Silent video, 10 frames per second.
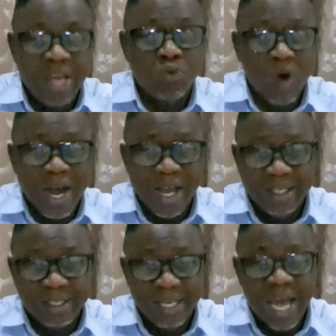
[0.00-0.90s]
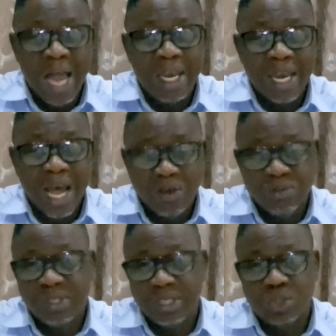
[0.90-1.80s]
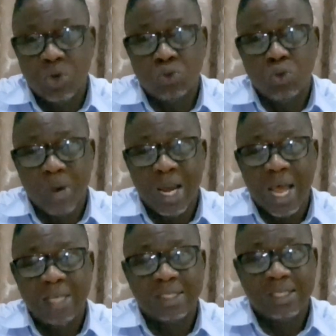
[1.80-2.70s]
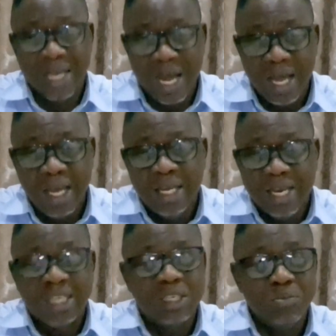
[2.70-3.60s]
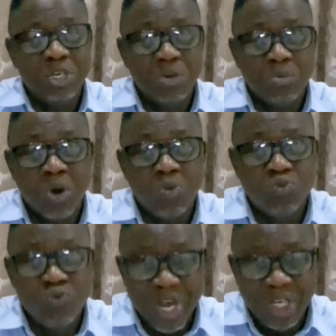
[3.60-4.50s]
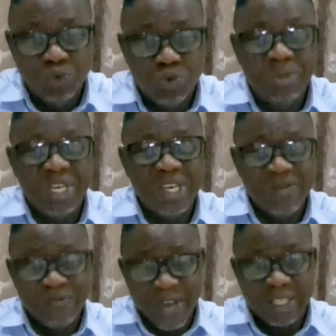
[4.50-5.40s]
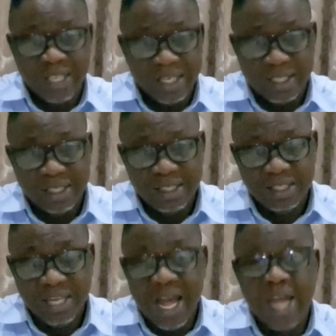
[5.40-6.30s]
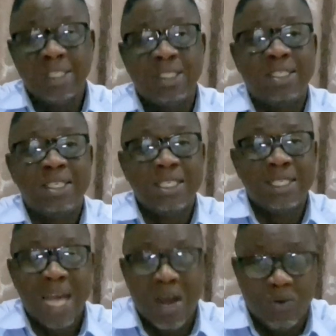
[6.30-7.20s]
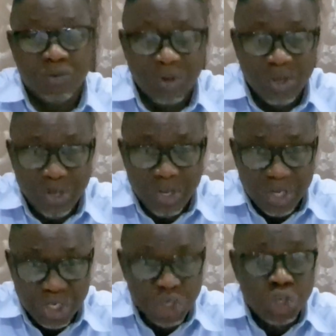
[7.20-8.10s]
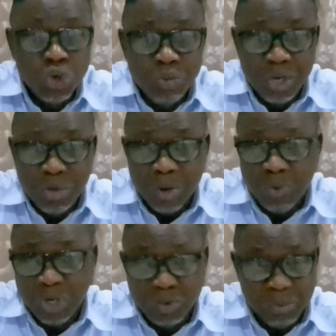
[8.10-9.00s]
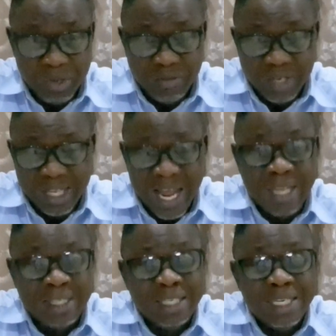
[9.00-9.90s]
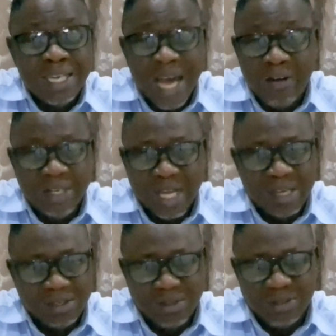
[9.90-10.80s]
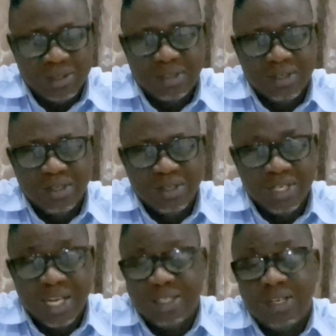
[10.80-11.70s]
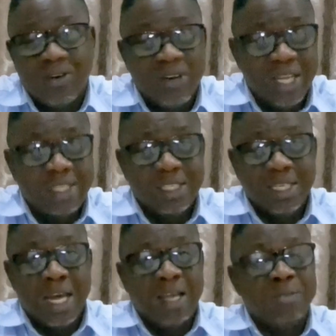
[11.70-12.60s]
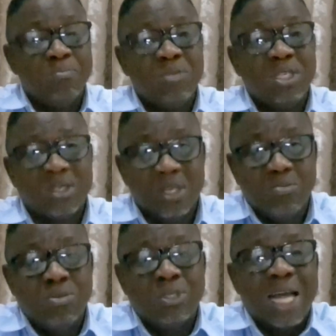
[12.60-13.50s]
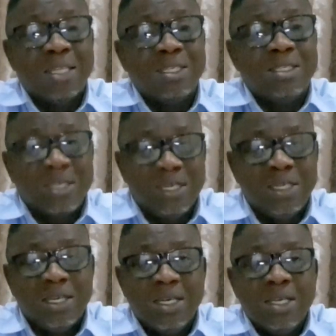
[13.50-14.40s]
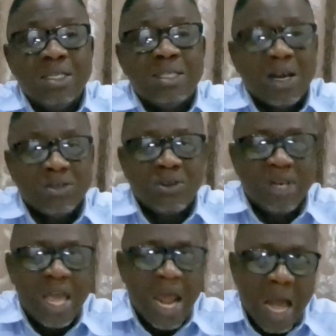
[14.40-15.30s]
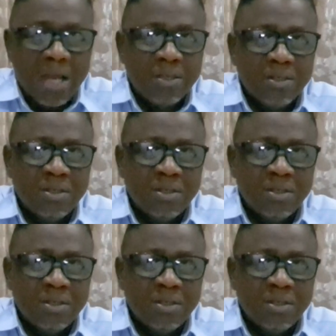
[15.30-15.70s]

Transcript: NYSC announces October last year that the minimum wage will be effected. Until now, the new minimum wage will be effected. Until now, it has not. They are still collecting their miserable 33,000 naira.